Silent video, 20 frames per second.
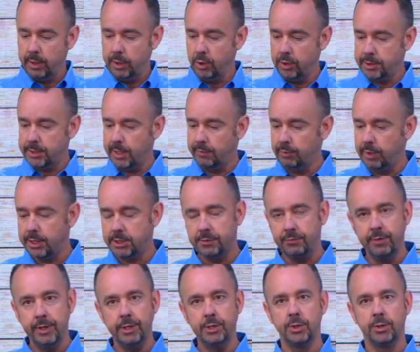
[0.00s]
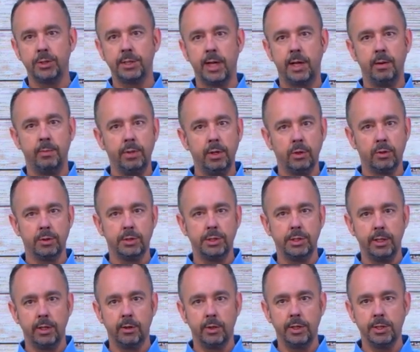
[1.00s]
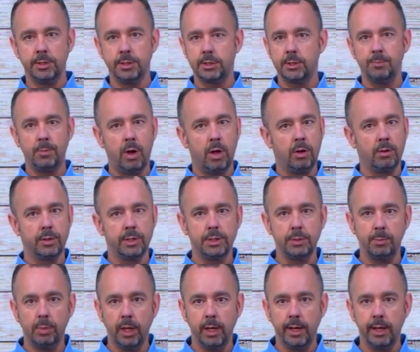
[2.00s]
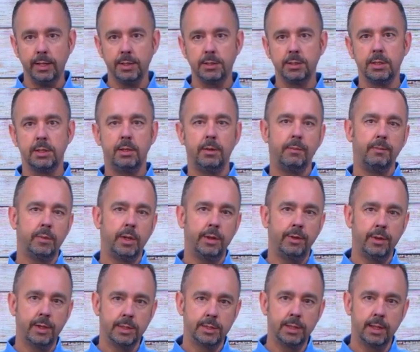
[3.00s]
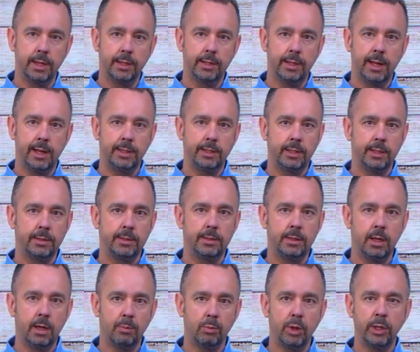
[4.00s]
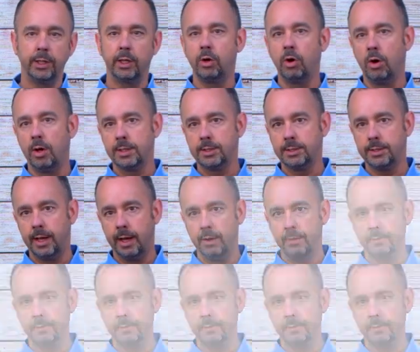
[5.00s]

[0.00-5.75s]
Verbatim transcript: You just have less features on a builder series, smaller displays, and things like that that uh, bring the cost down.